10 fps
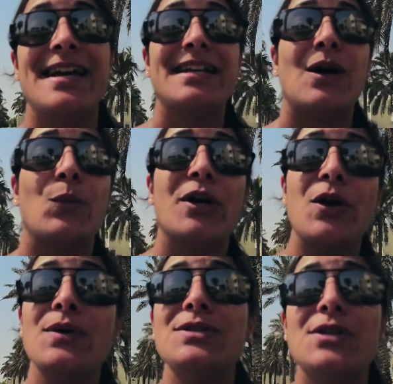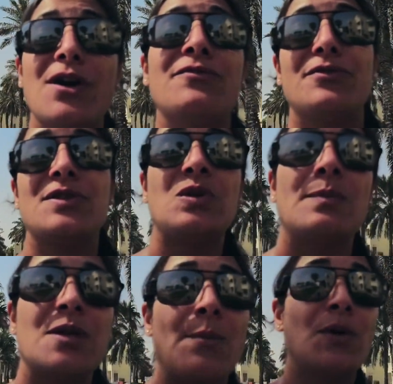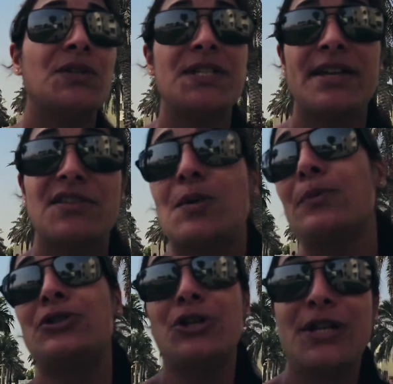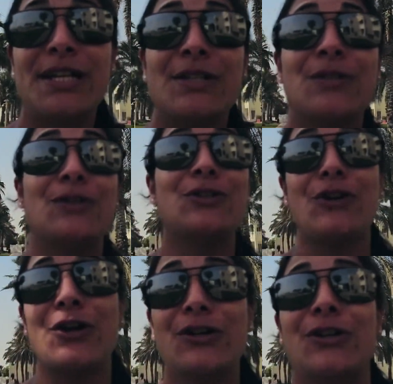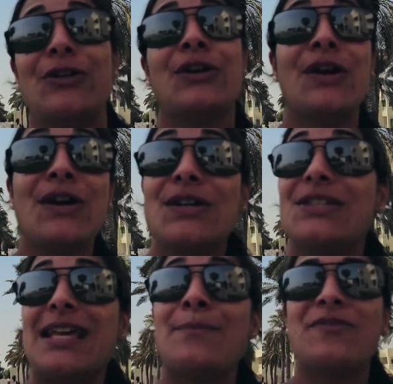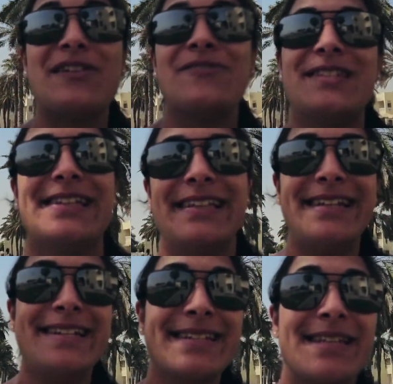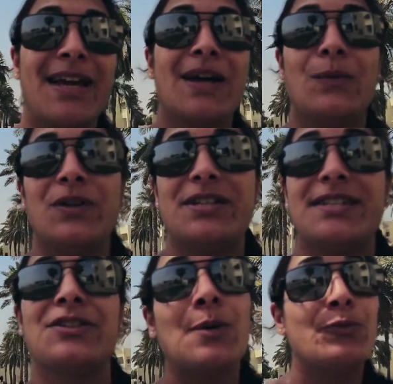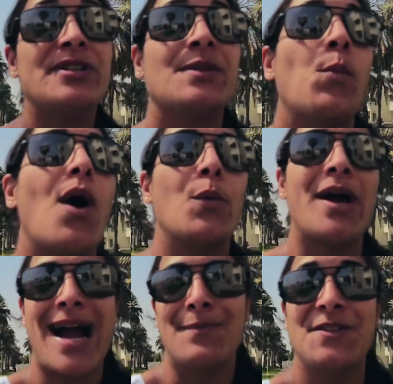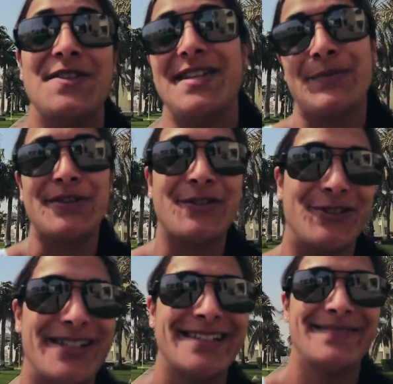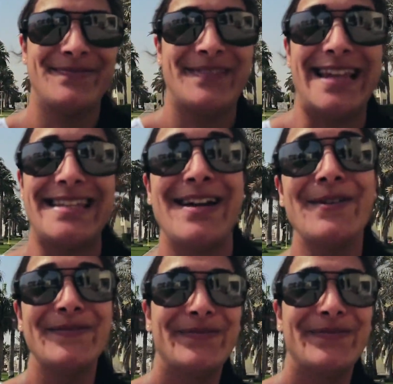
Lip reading: Now we're going to go for a swim, so I'm going to take this opportunity to show you some of the facilities, which is the top reason why we come to this resort. Let's go.